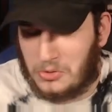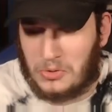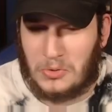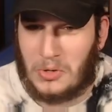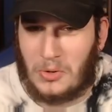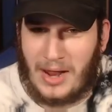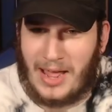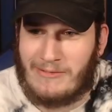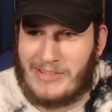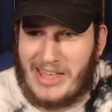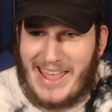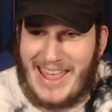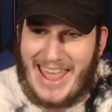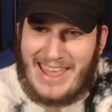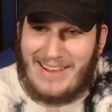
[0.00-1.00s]
You don't have
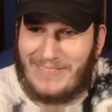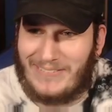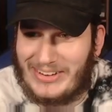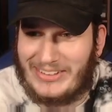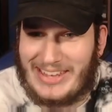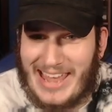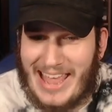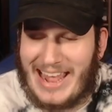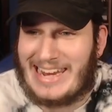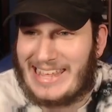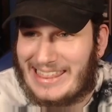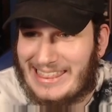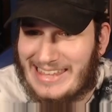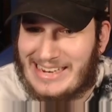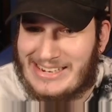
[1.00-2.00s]
really
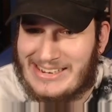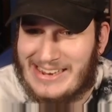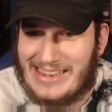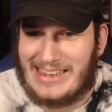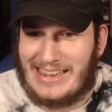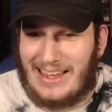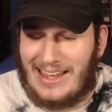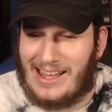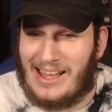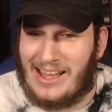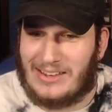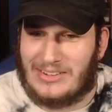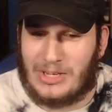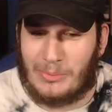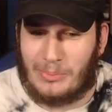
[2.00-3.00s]
anything
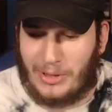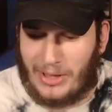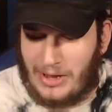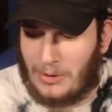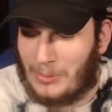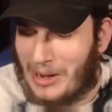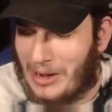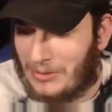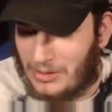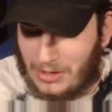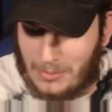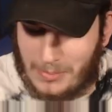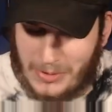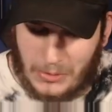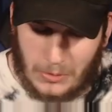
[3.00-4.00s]
to play around the
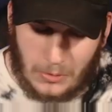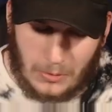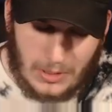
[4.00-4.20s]
Nibiru.